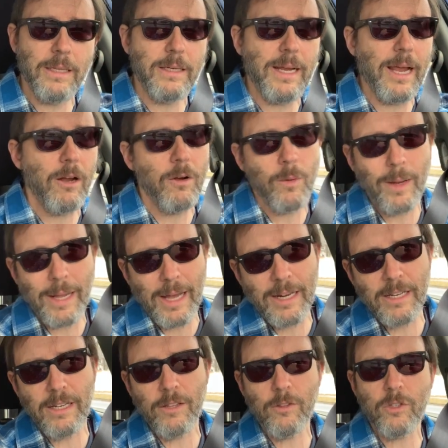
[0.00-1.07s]
of the day. Oh, I
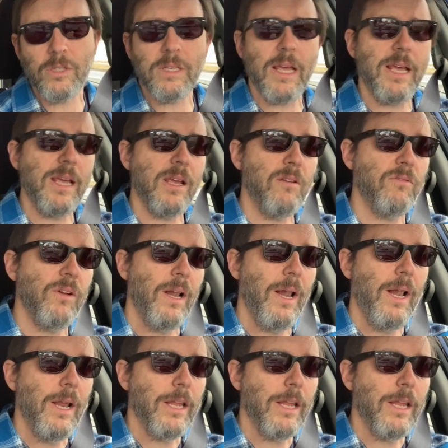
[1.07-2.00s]
got another save.